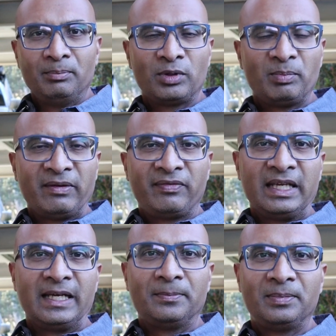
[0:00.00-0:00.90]
put my
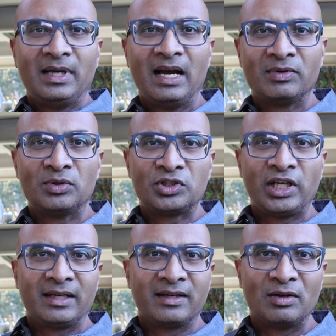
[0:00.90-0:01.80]
feet up, have a good
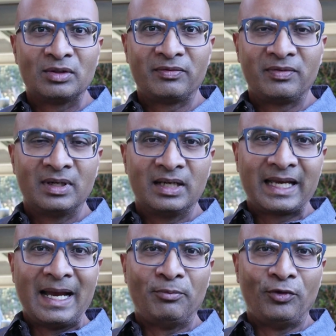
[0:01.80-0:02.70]
chat around the
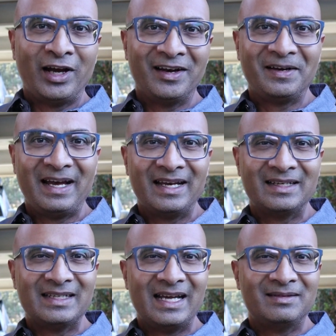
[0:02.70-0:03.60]
campfire,
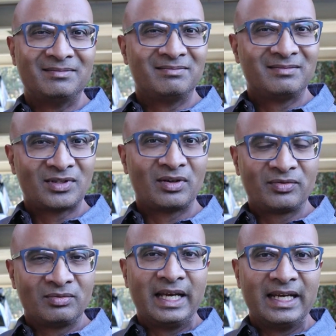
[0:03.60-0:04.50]
and sort
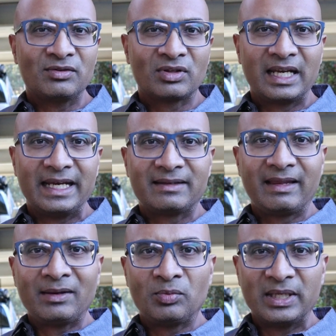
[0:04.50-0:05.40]
of get into the night
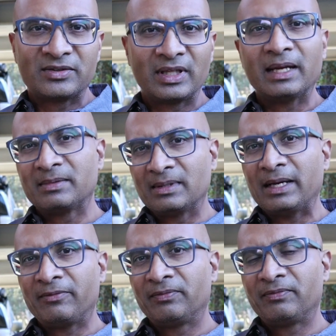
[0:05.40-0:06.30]
that way. So that
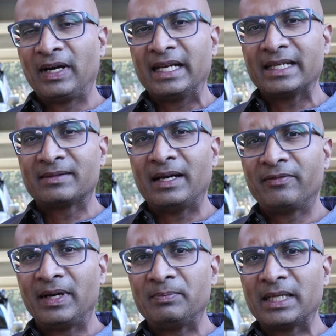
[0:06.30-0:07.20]
I
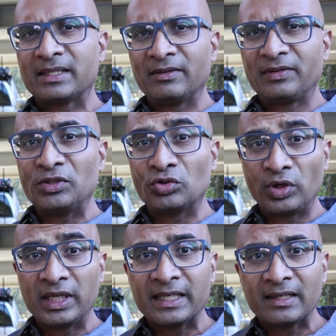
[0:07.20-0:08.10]
find myself
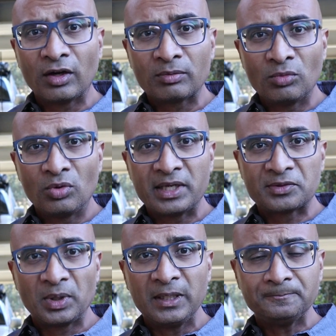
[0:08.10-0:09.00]
enjoying it a lot more
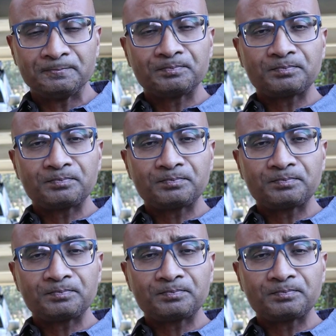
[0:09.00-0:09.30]
as well.